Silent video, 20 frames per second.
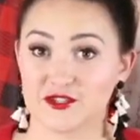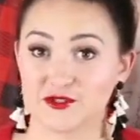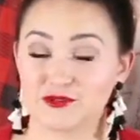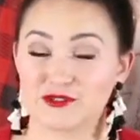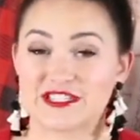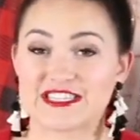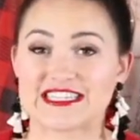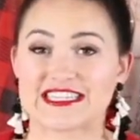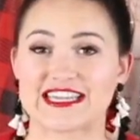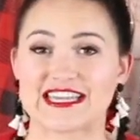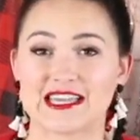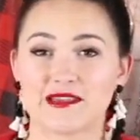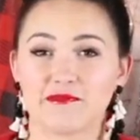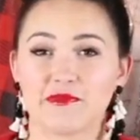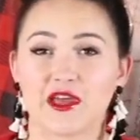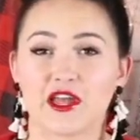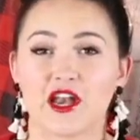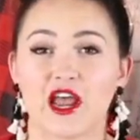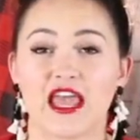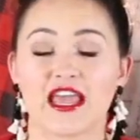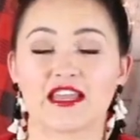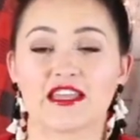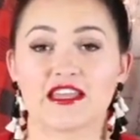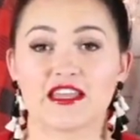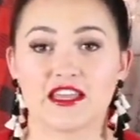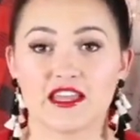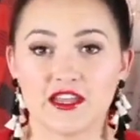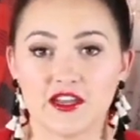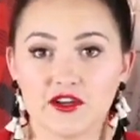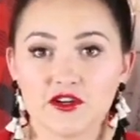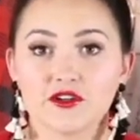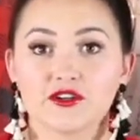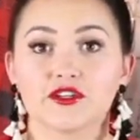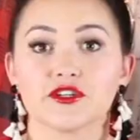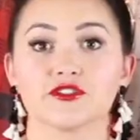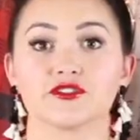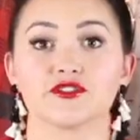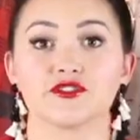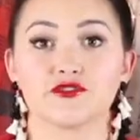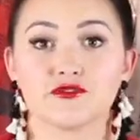to do to keep it
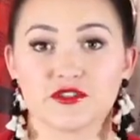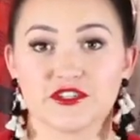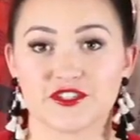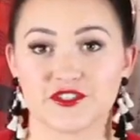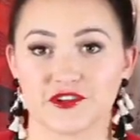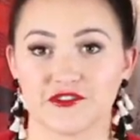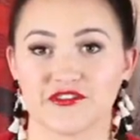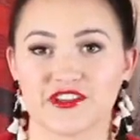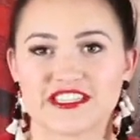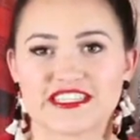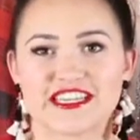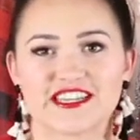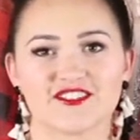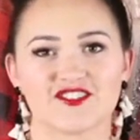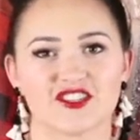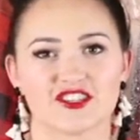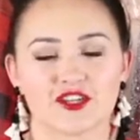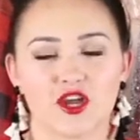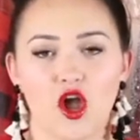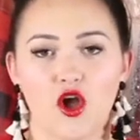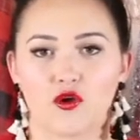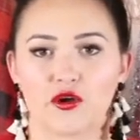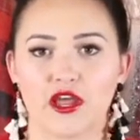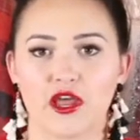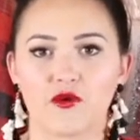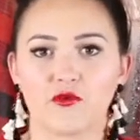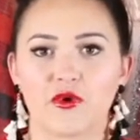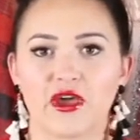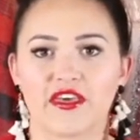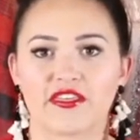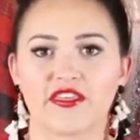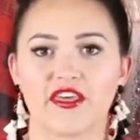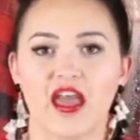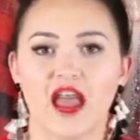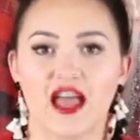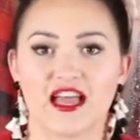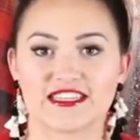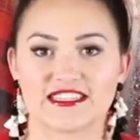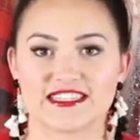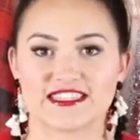adhered to the surface is just coat it with
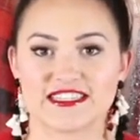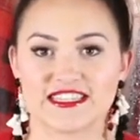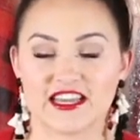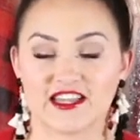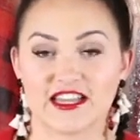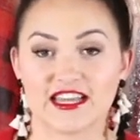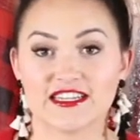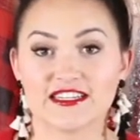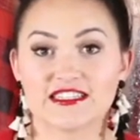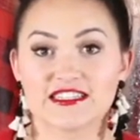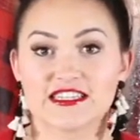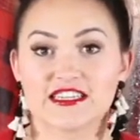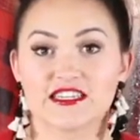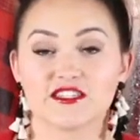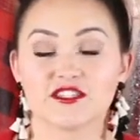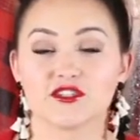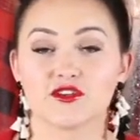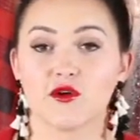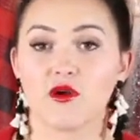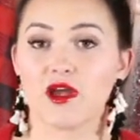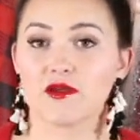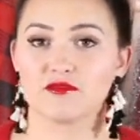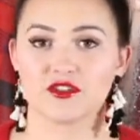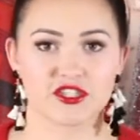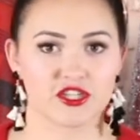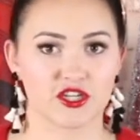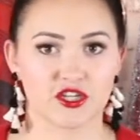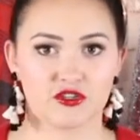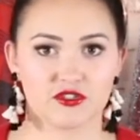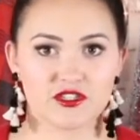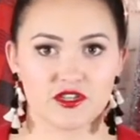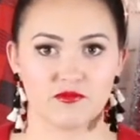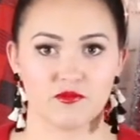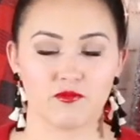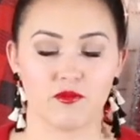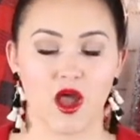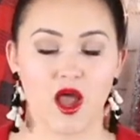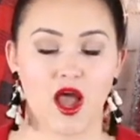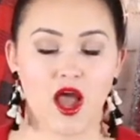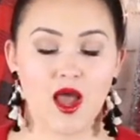a sealant. So I'm just going to use
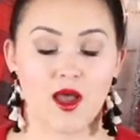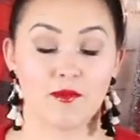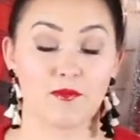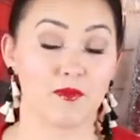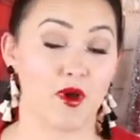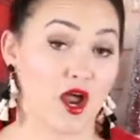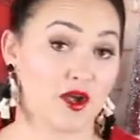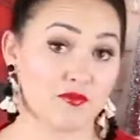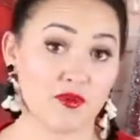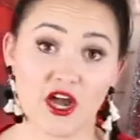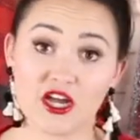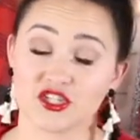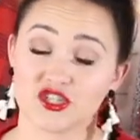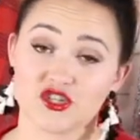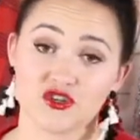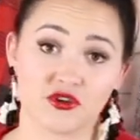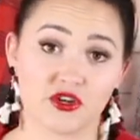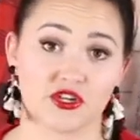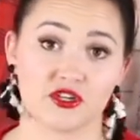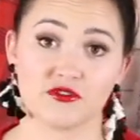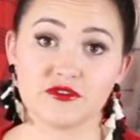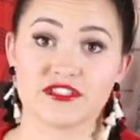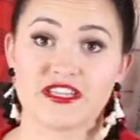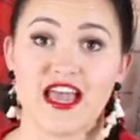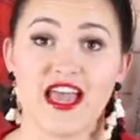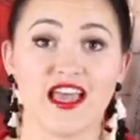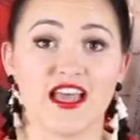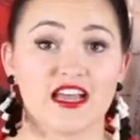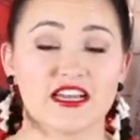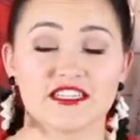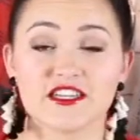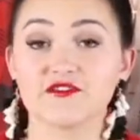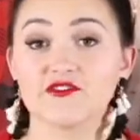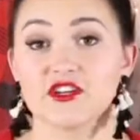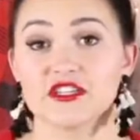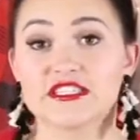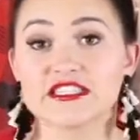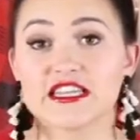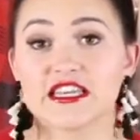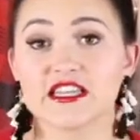some Mod Podge. You could use a
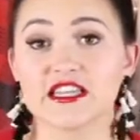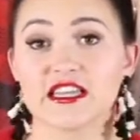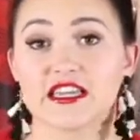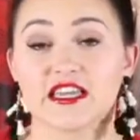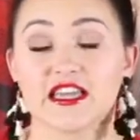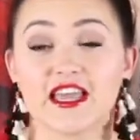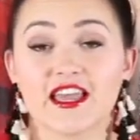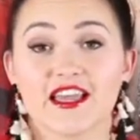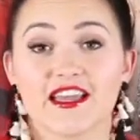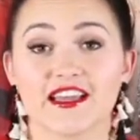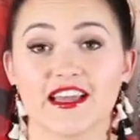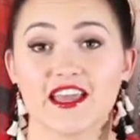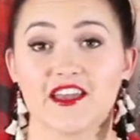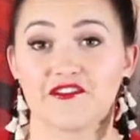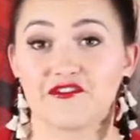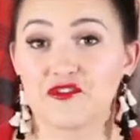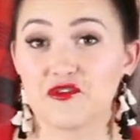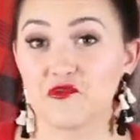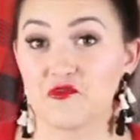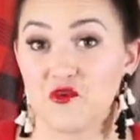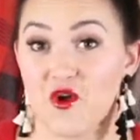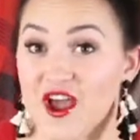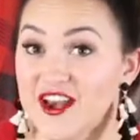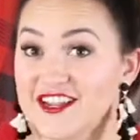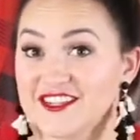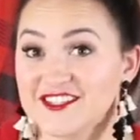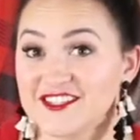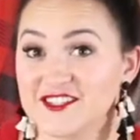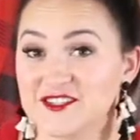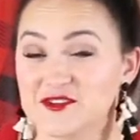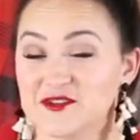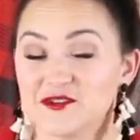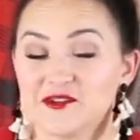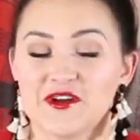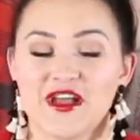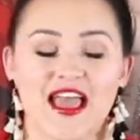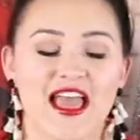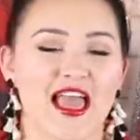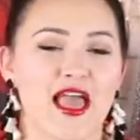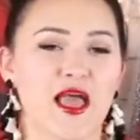different sealing if you wanted to,
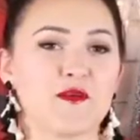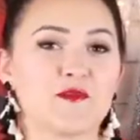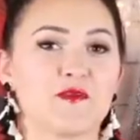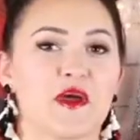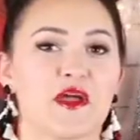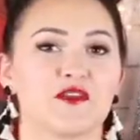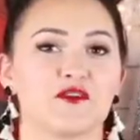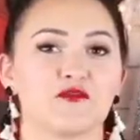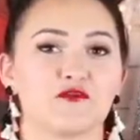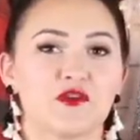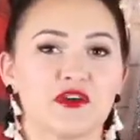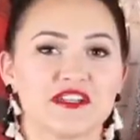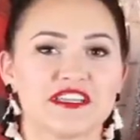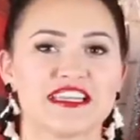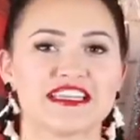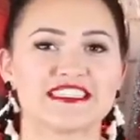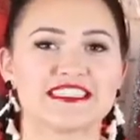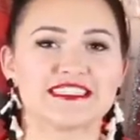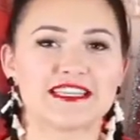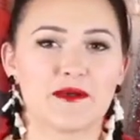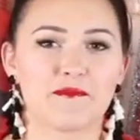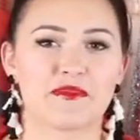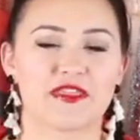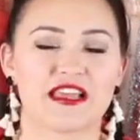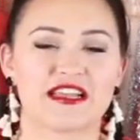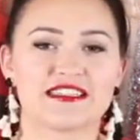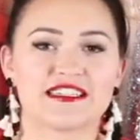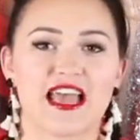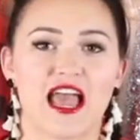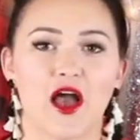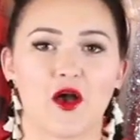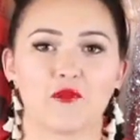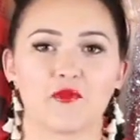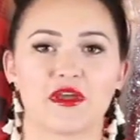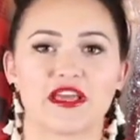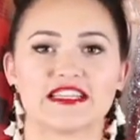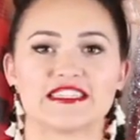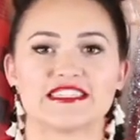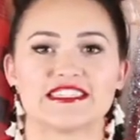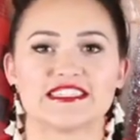but you will need something to help
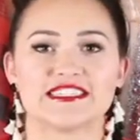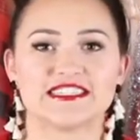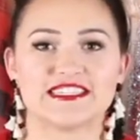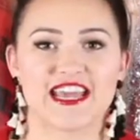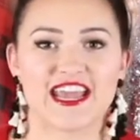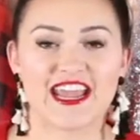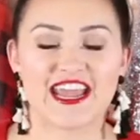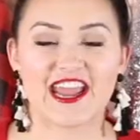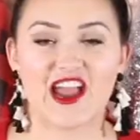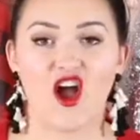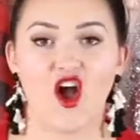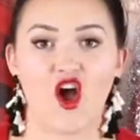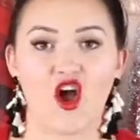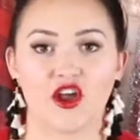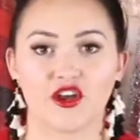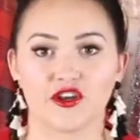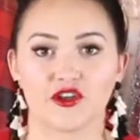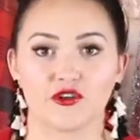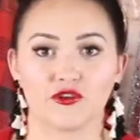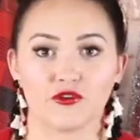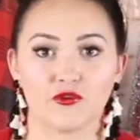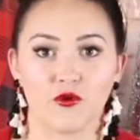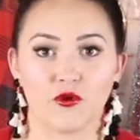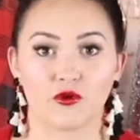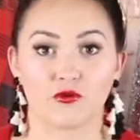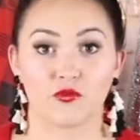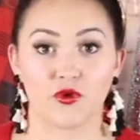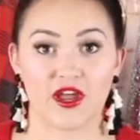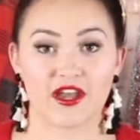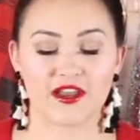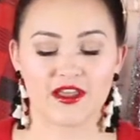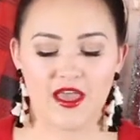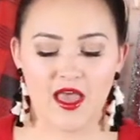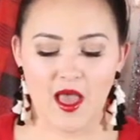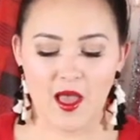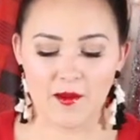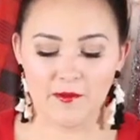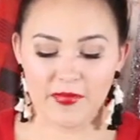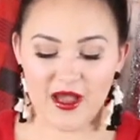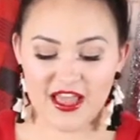it stay on your wood.
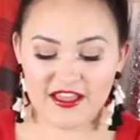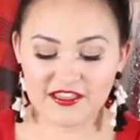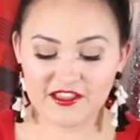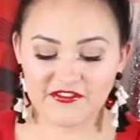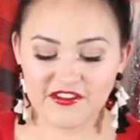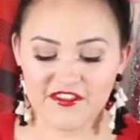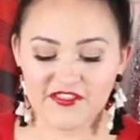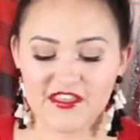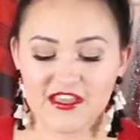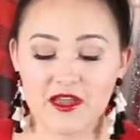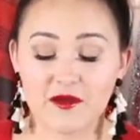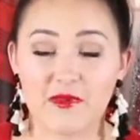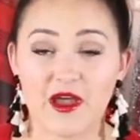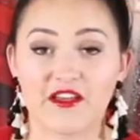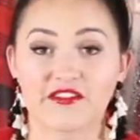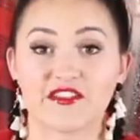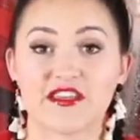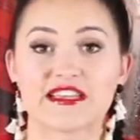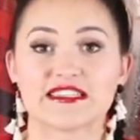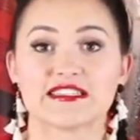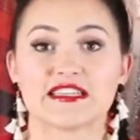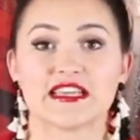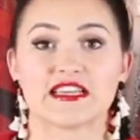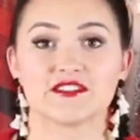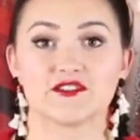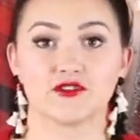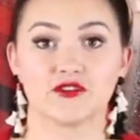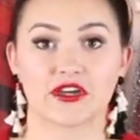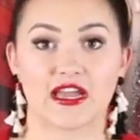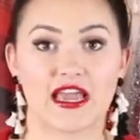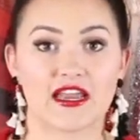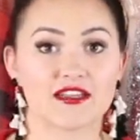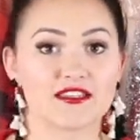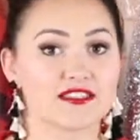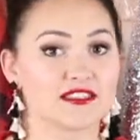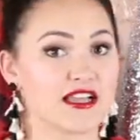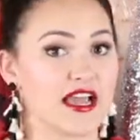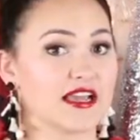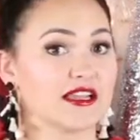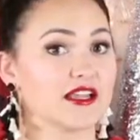But the fun thing about this is you'll get a
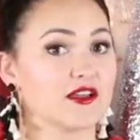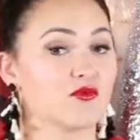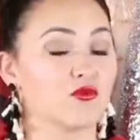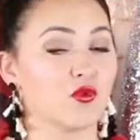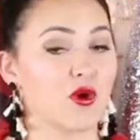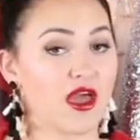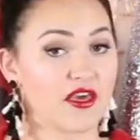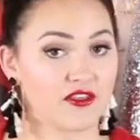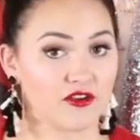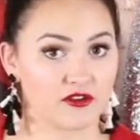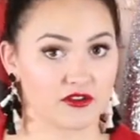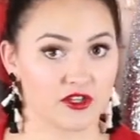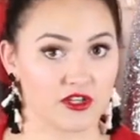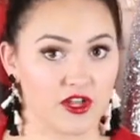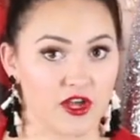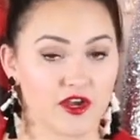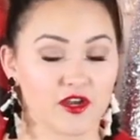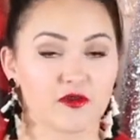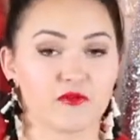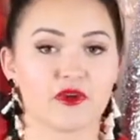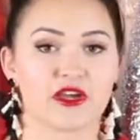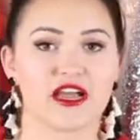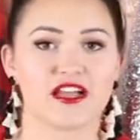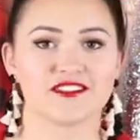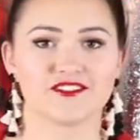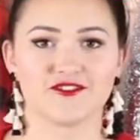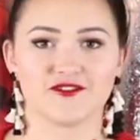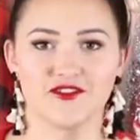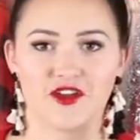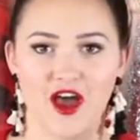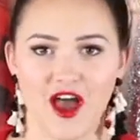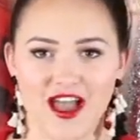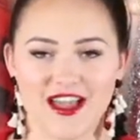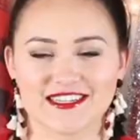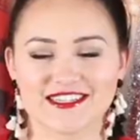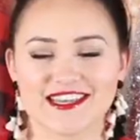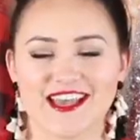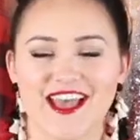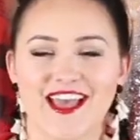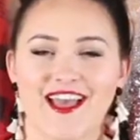slightly weathered look because you're
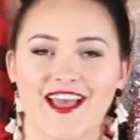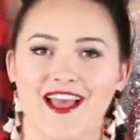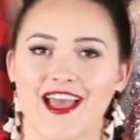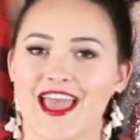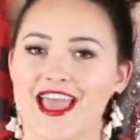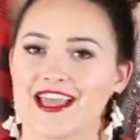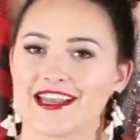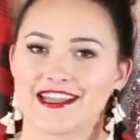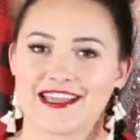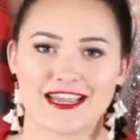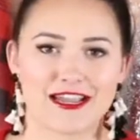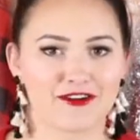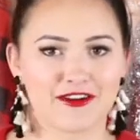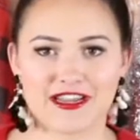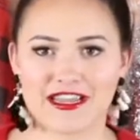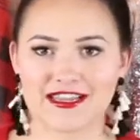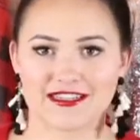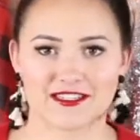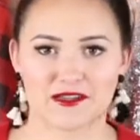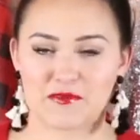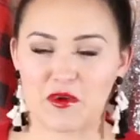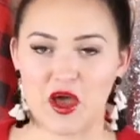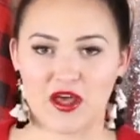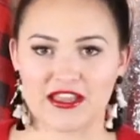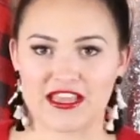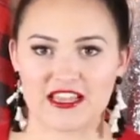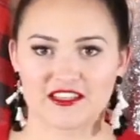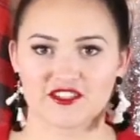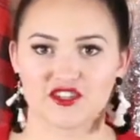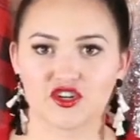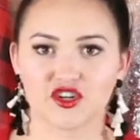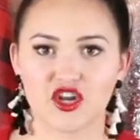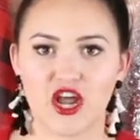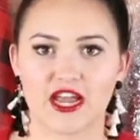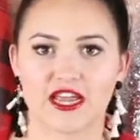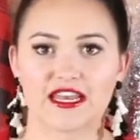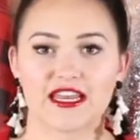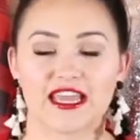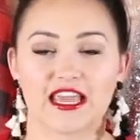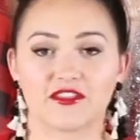not adhering it to polyester. You're
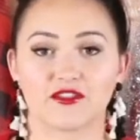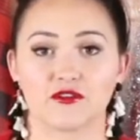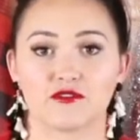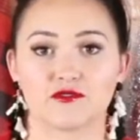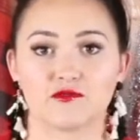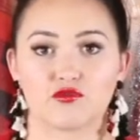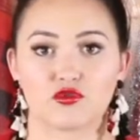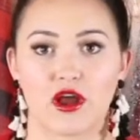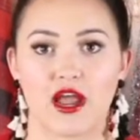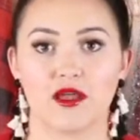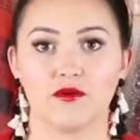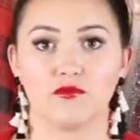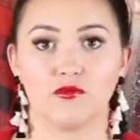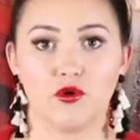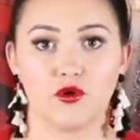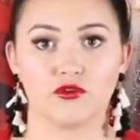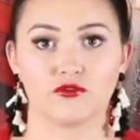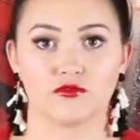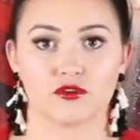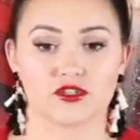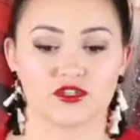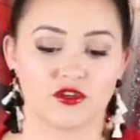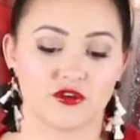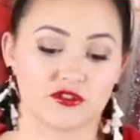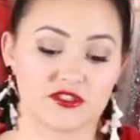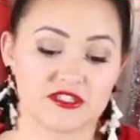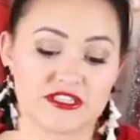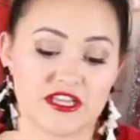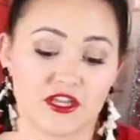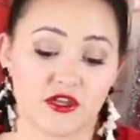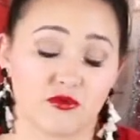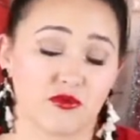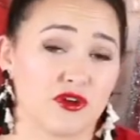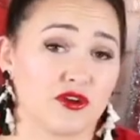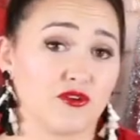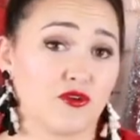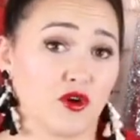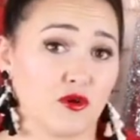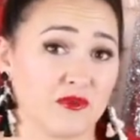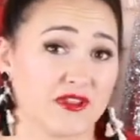not going to get those bright, bold results that you
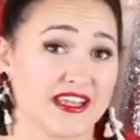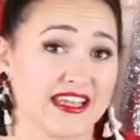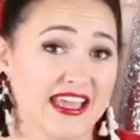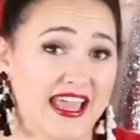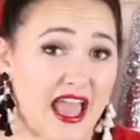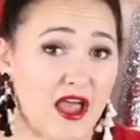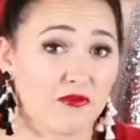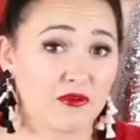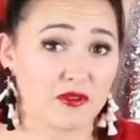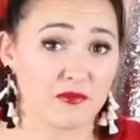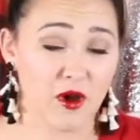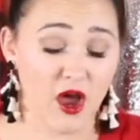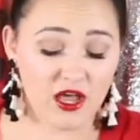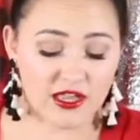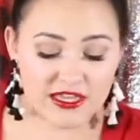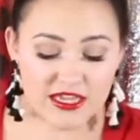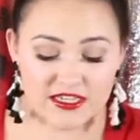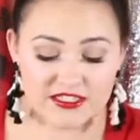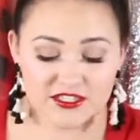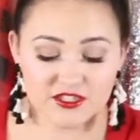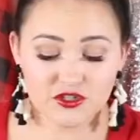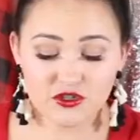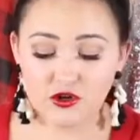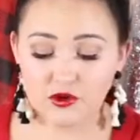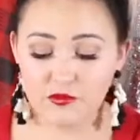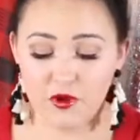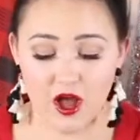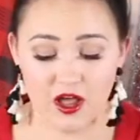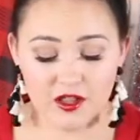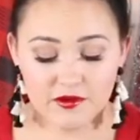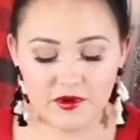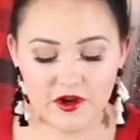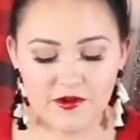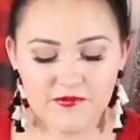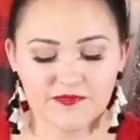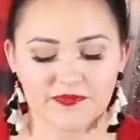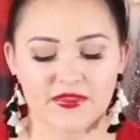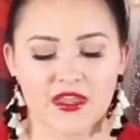would normally get with polyester or polymer,